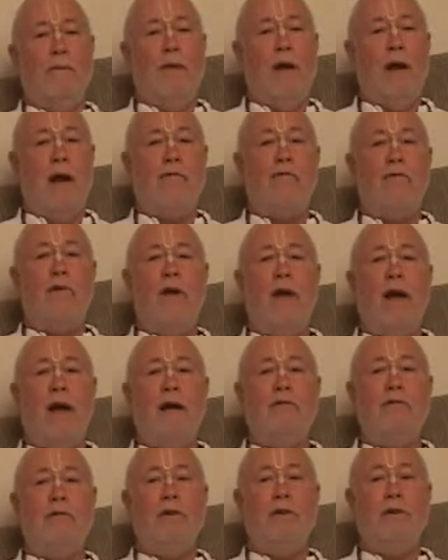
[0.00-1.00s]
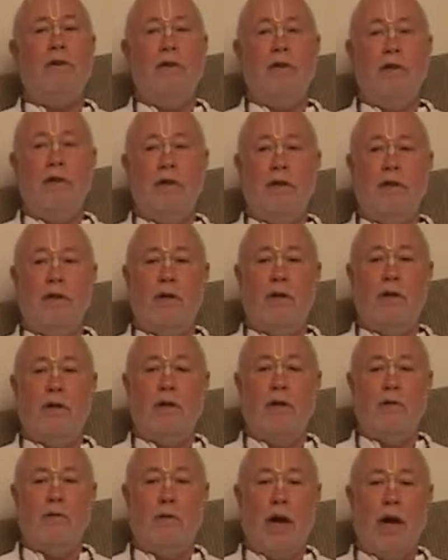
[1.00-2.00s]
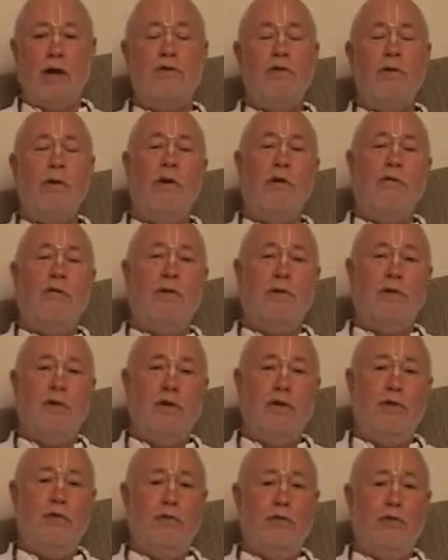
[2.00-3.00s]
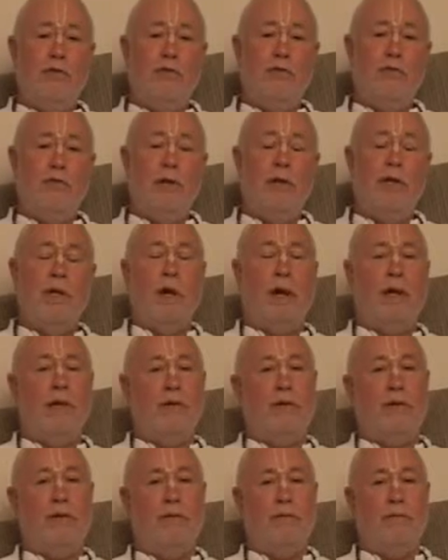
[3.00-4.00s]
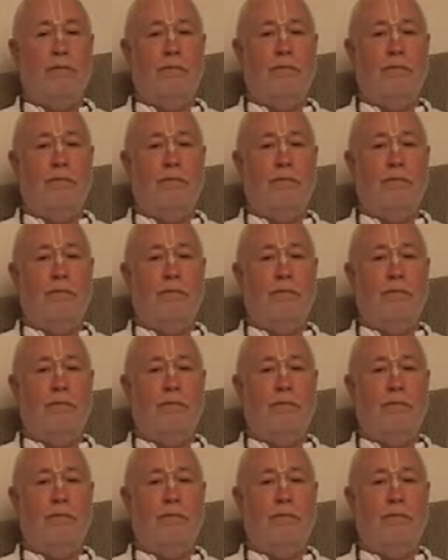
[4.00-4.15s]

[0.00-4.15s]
You have to have the direction of a teacher who's realized.